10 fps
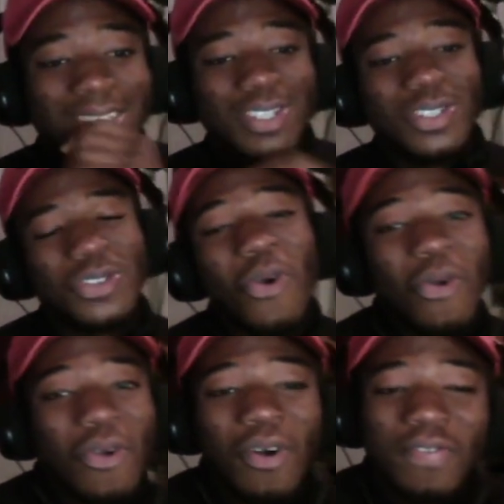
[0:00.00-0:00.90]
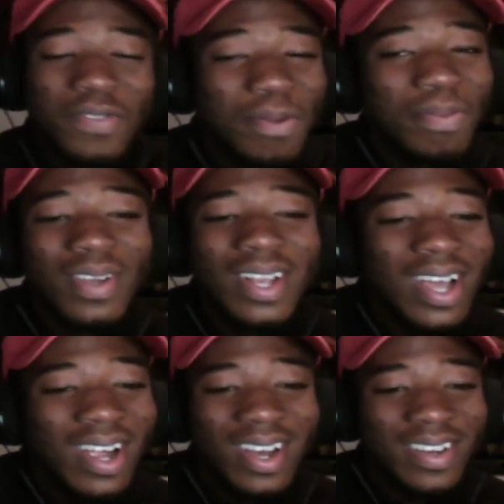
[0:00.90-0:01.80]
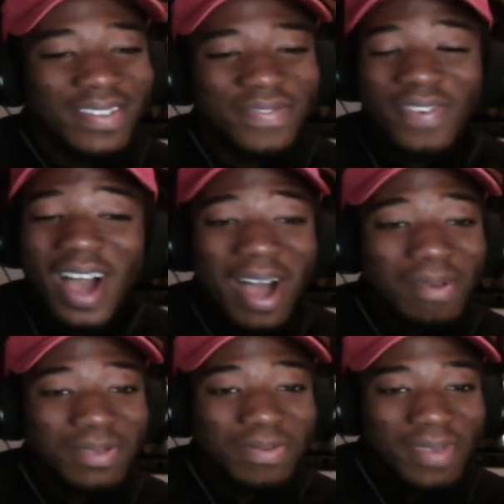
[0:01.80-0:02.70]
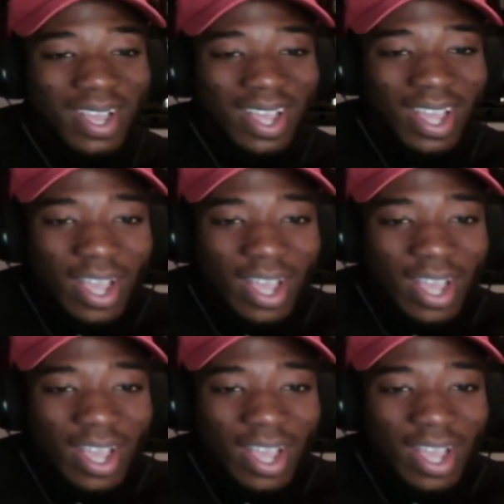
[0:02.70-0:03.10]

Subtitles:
so comfortable in her vibes, man.